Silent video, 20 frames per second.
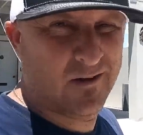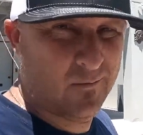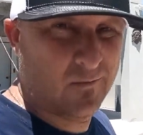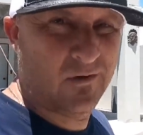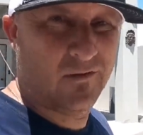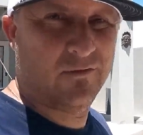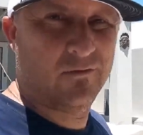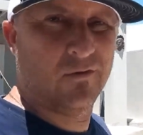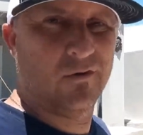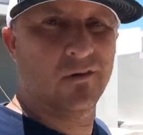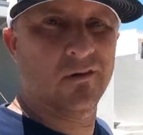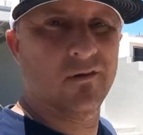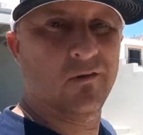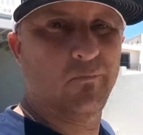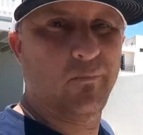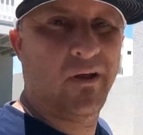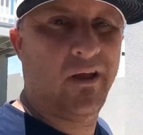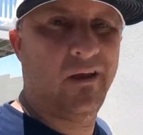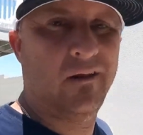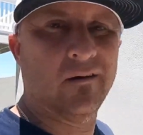I'm going to throw a little
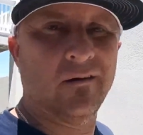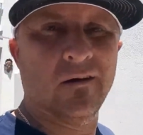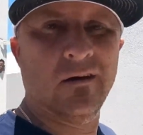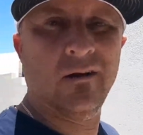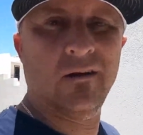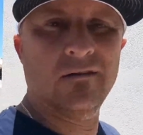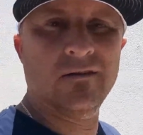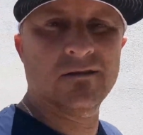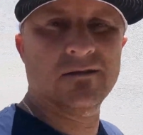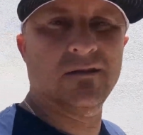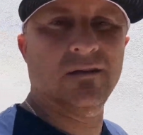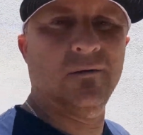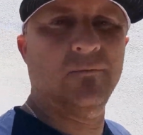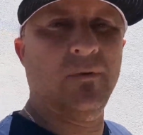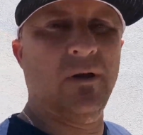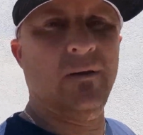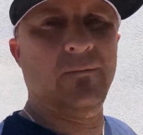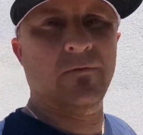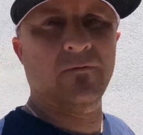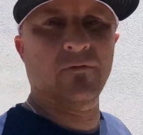paint on it just to help
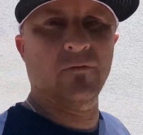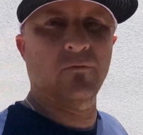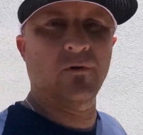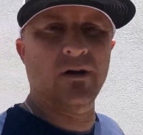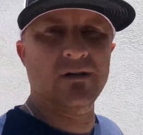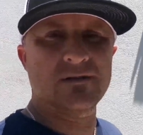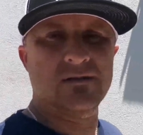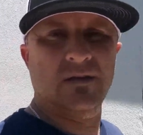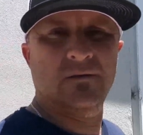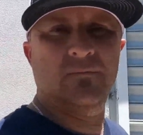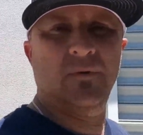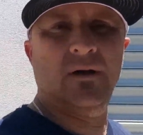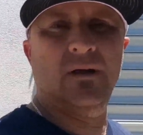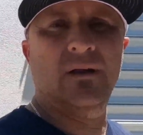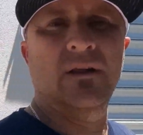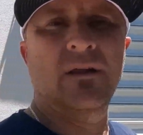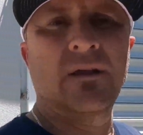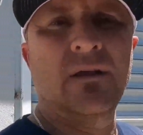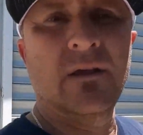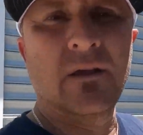keep it from rusting,
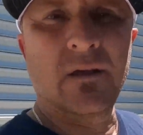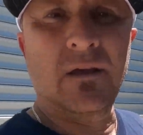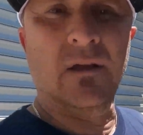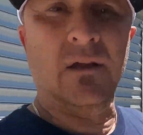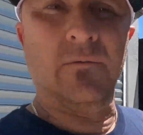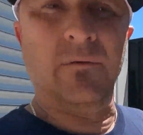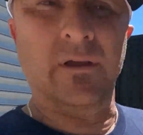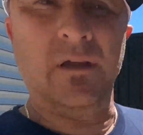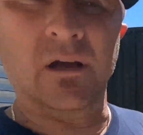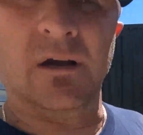but here we